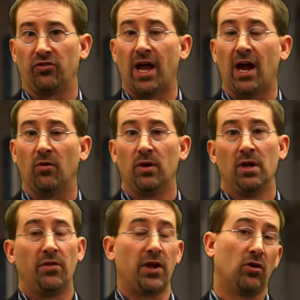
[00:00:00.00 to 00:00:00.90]
Now,
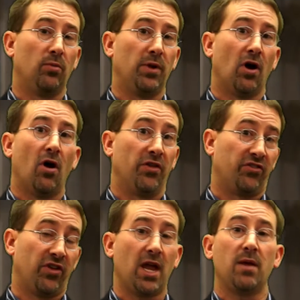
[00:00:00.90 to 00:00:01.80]
they could be all the
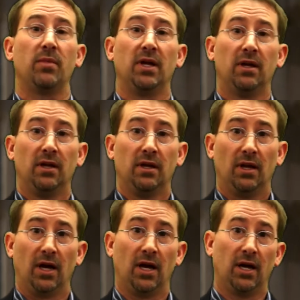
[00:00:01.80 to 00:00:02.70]
same
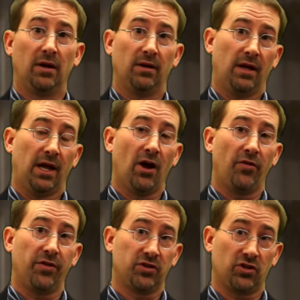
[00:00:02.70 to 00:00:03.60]

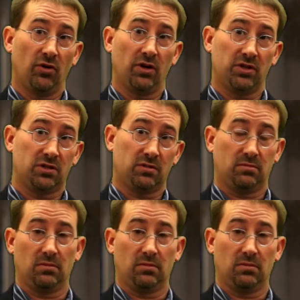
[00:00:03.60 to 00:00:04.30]
health insurance